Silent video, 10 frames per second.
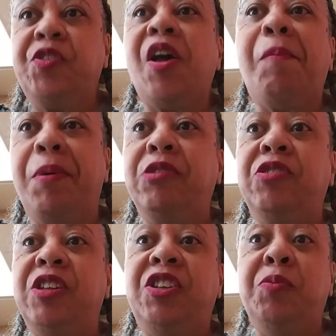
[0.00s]
She had
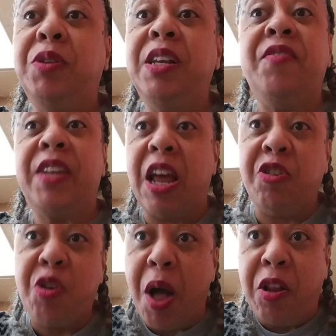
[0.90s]
posted that she was leaving. Now
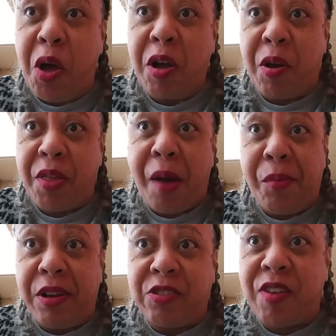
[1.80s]
you know how long ago that
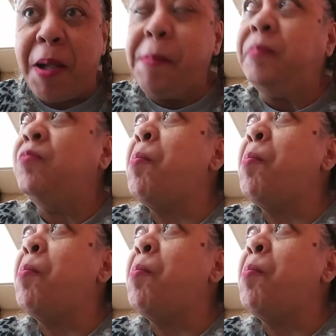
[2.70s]
was, right?